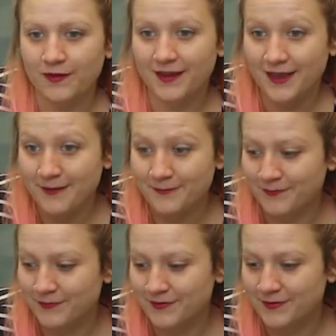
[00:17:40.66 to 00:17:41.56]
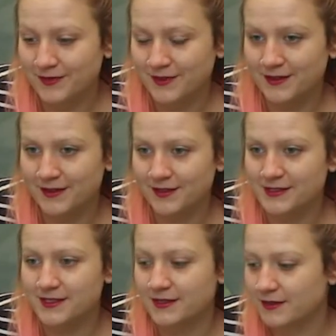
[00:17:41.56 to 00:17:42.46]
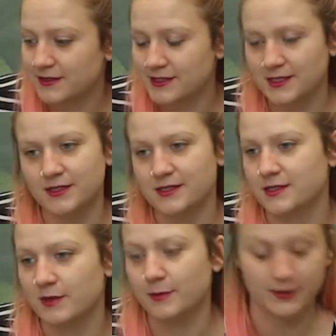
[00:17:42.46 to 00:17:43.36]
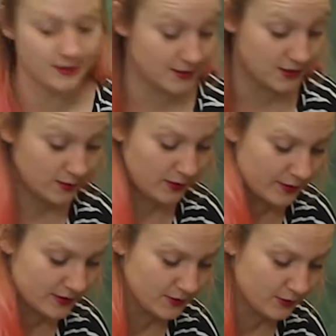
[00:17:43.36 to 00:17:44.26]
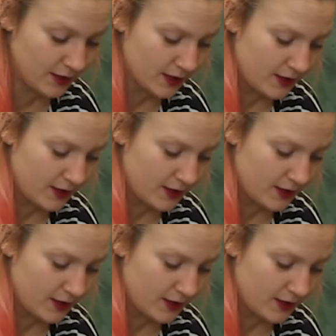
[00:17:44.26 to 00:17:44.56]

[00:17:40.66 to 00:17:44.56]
Come. Is it? There's too many pots. There's too many pots in the way.